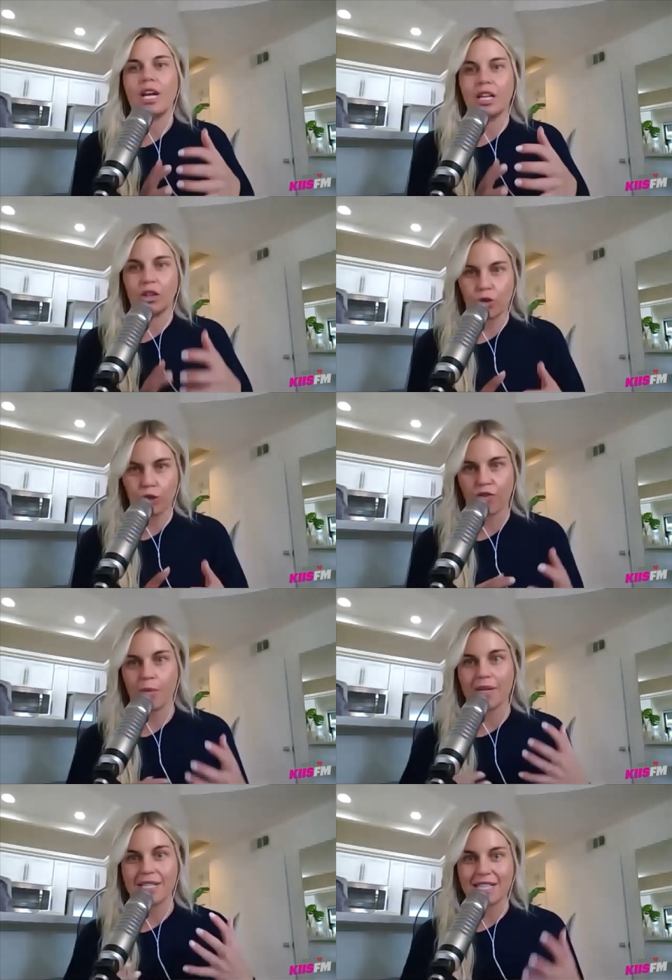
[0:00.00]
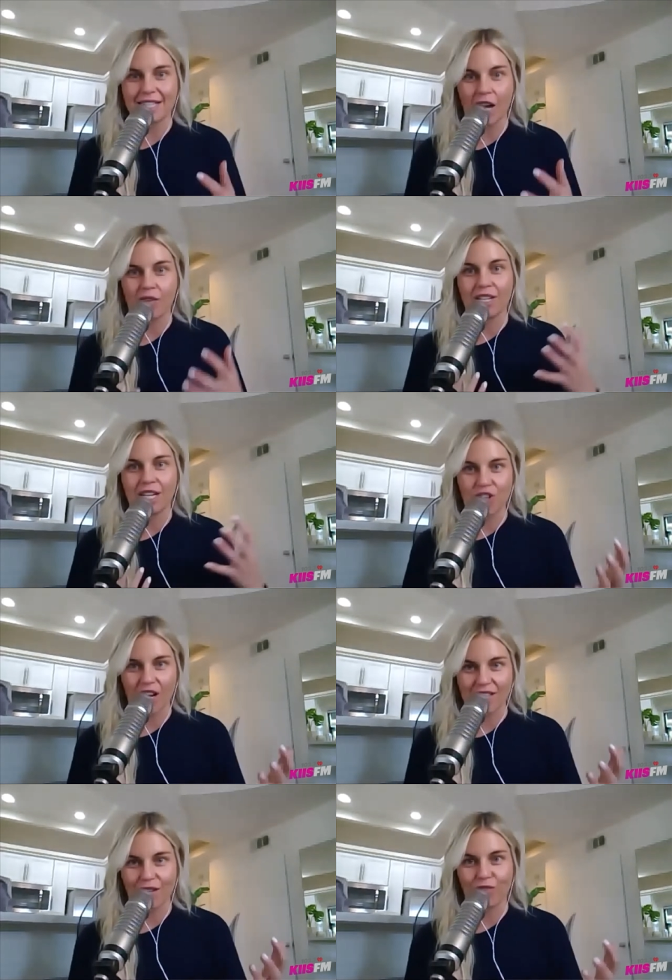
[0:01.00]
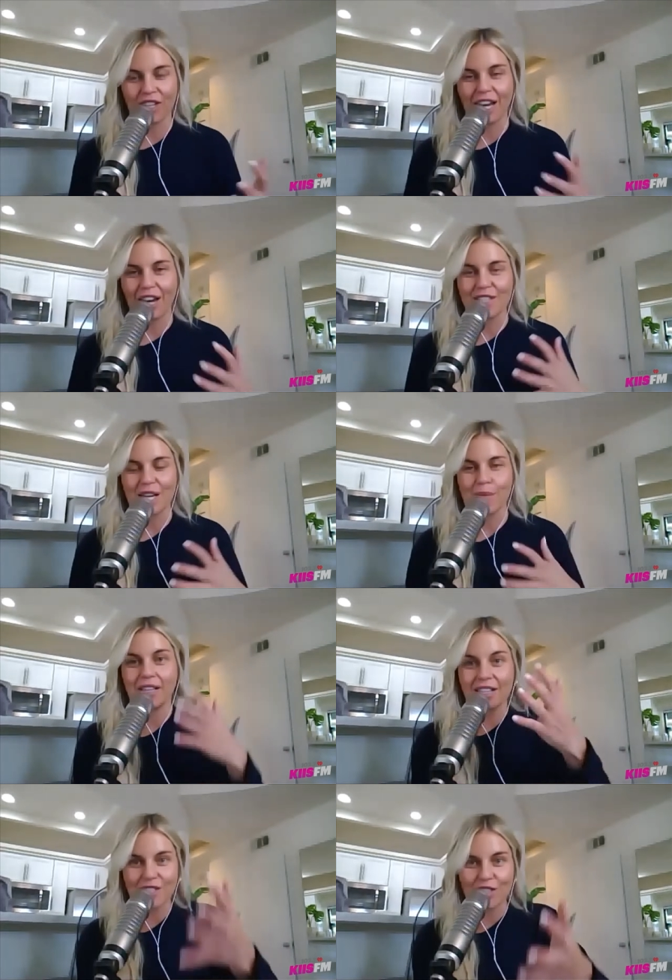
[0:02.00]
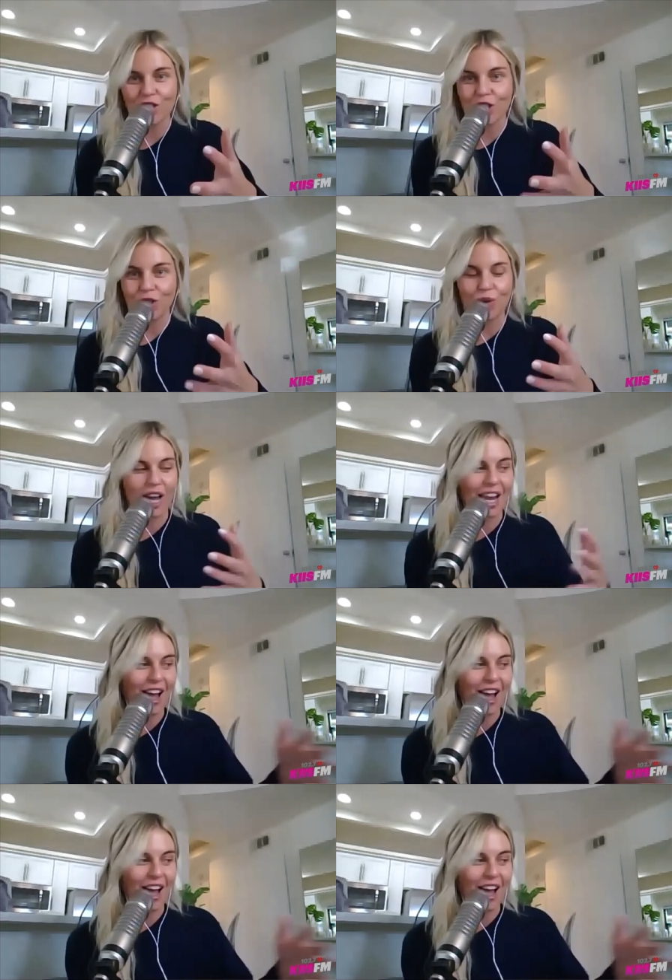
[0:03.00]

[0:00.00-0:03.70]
and learn from and sit down and digest i feel like every time i listen to you i,